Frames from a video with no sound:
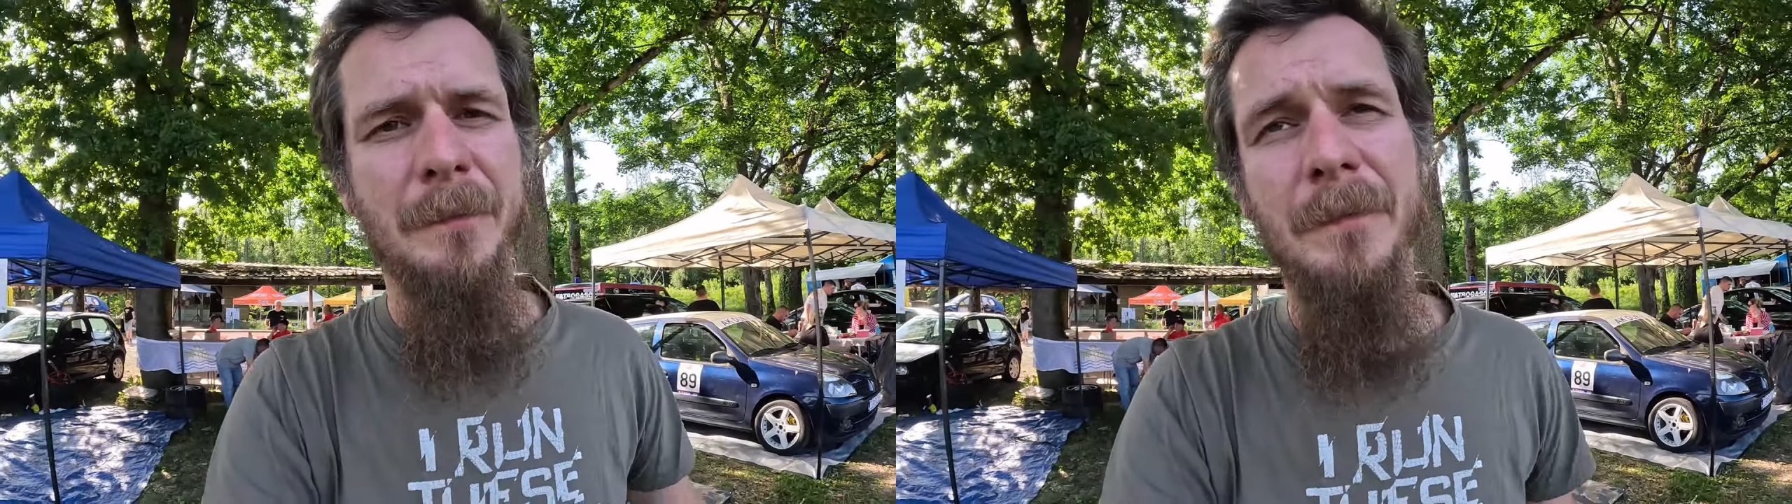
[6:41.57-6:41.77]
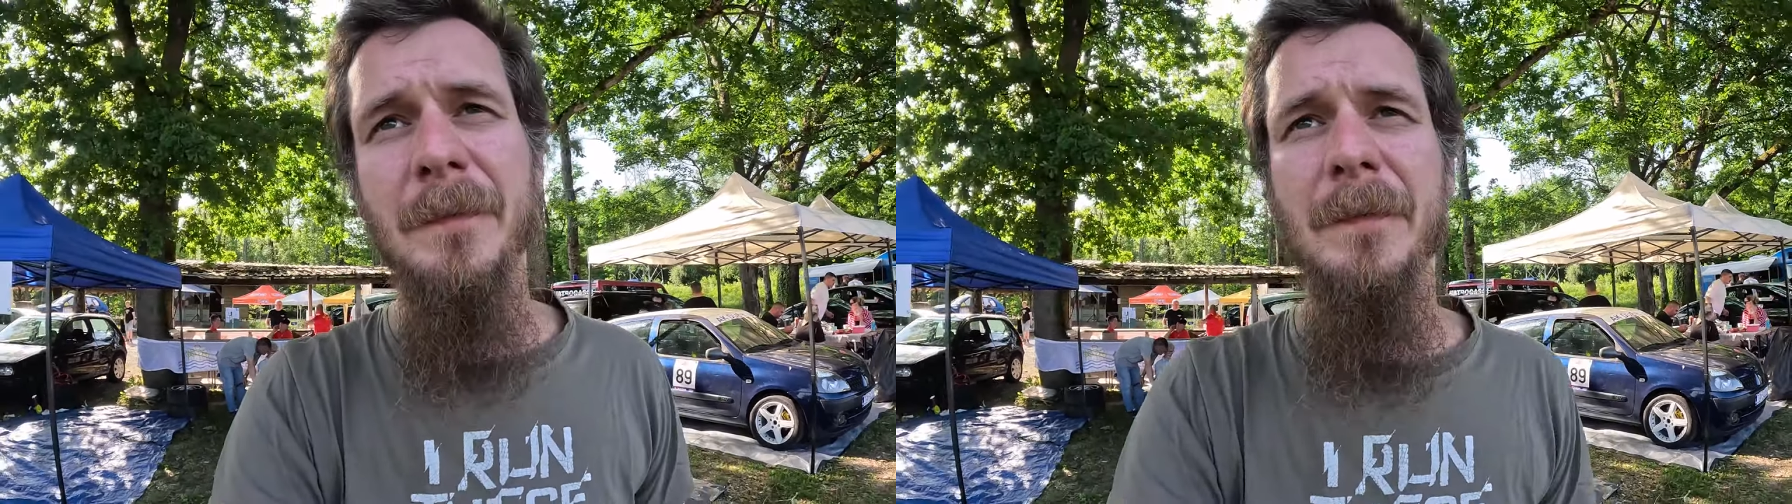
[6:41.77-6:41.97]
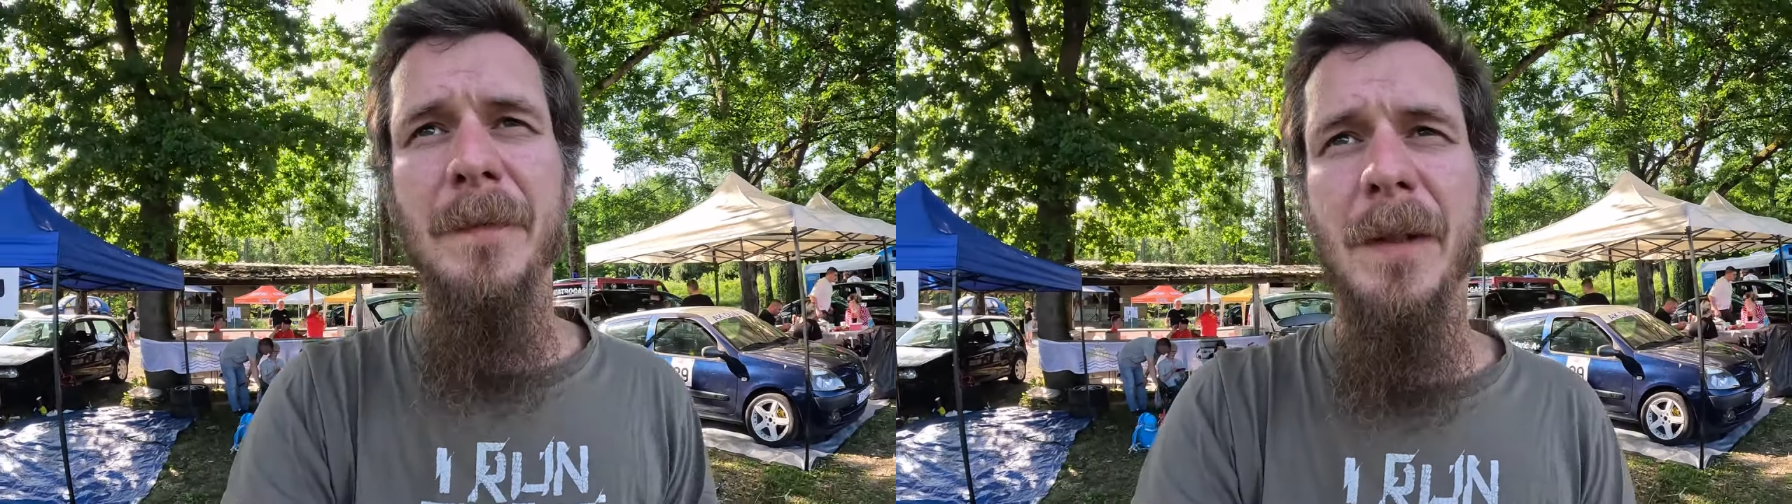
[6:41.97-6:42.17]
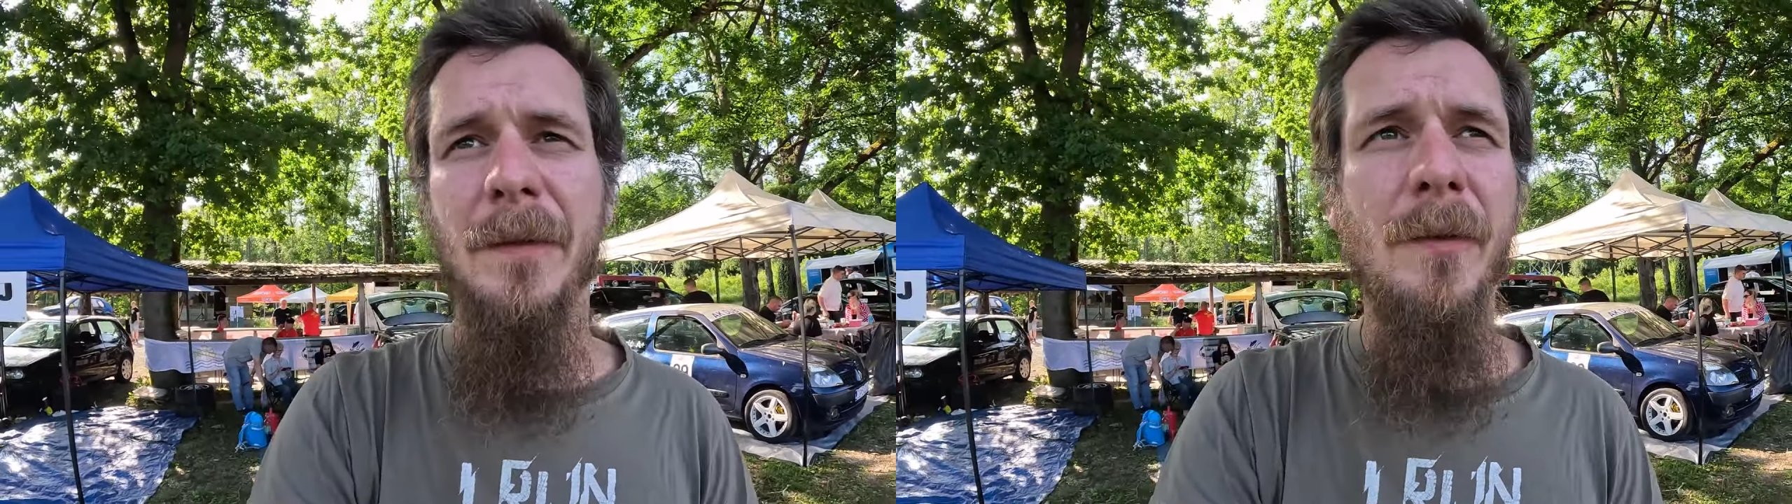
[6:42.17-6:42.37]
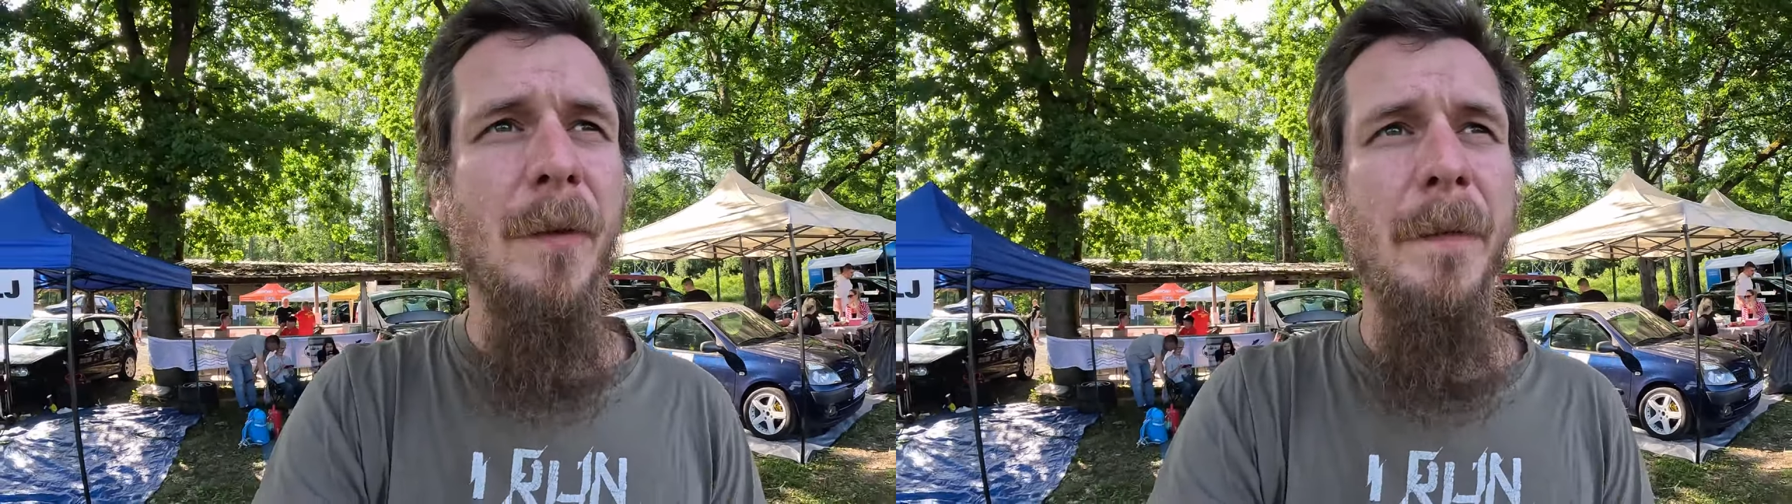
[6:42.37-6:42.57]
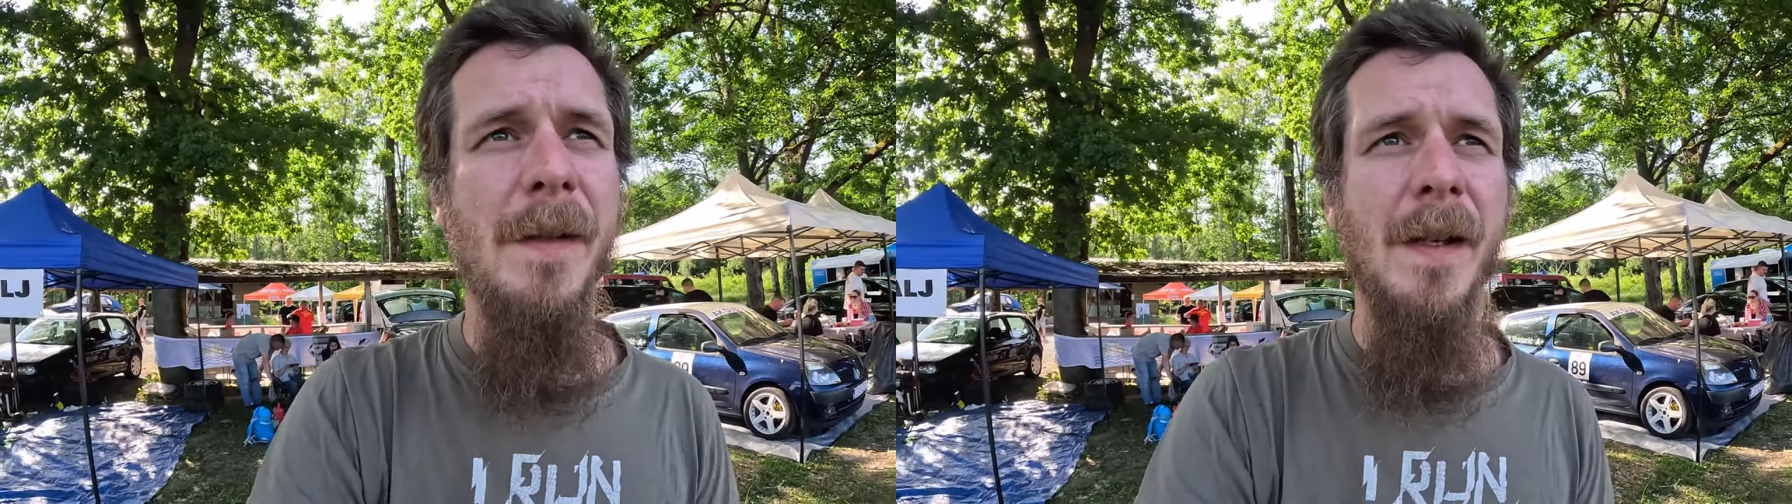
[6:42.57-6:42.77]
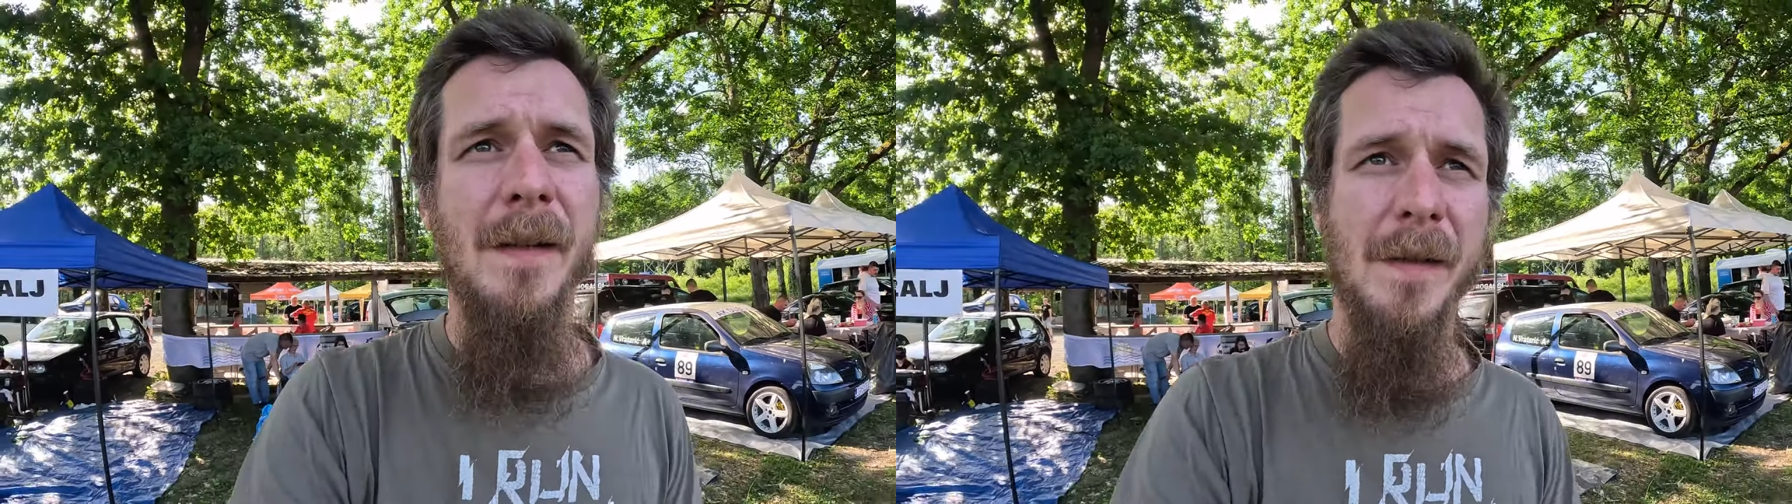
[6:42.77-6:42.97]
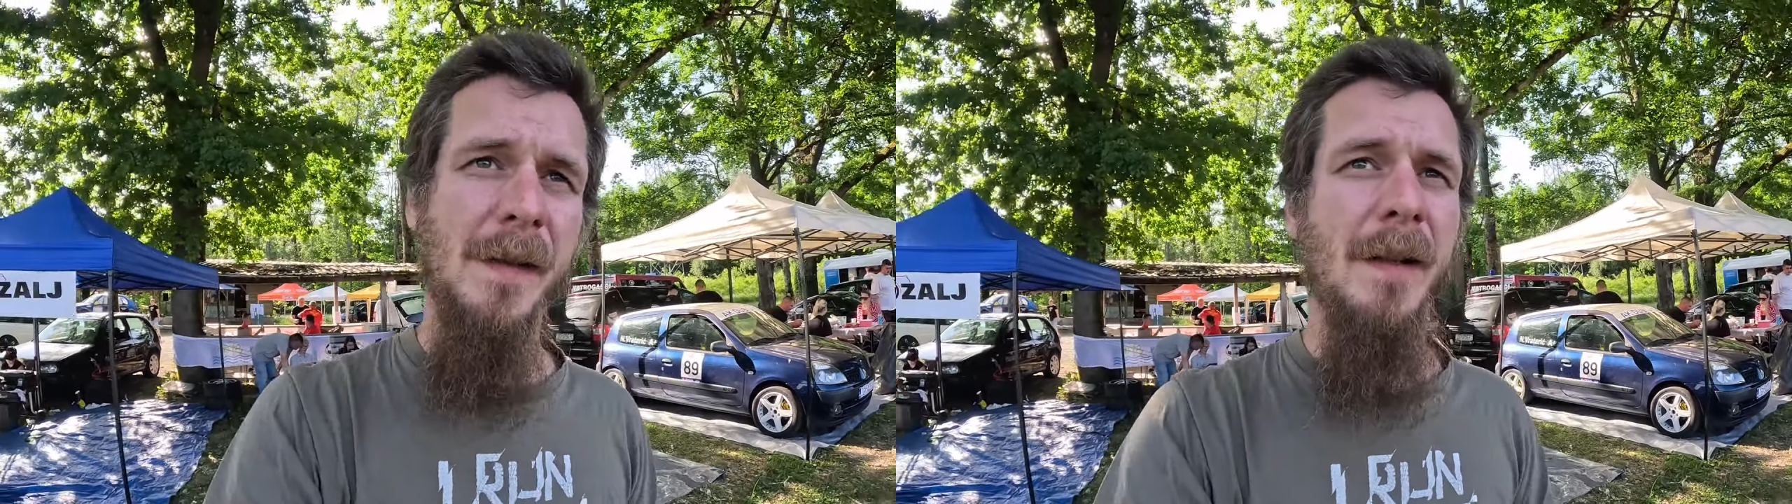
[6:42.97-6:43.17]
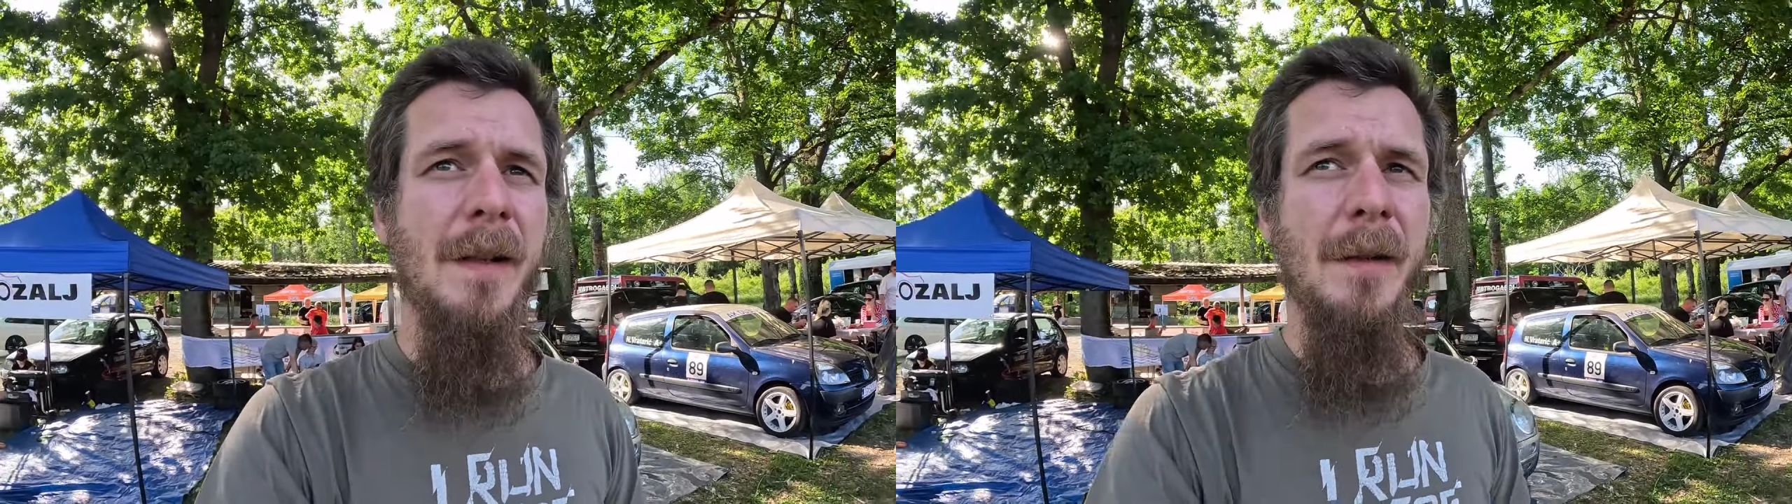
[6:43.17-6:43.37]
know, 2 or 3 seconds